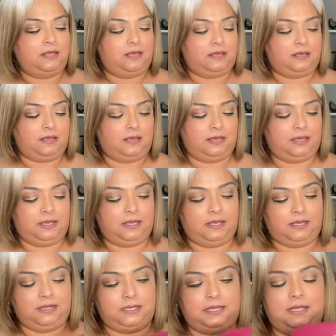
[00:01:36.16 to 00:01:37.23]

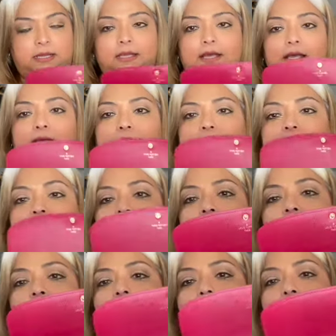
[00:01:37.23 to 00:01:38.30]
And it has
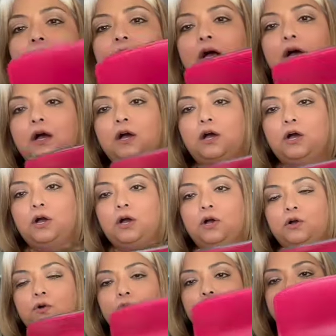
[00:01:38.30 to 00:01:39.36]
a
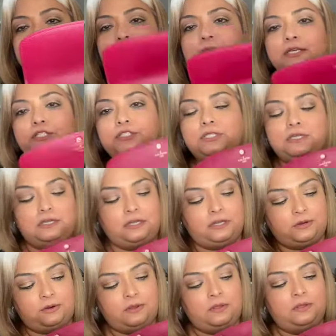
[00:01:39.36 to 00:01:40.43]
coin section
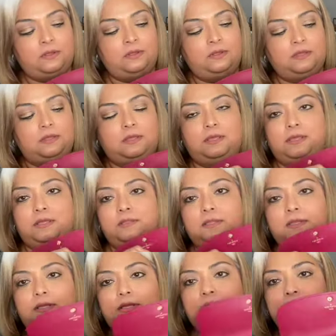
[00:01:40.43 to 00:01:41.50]
here in the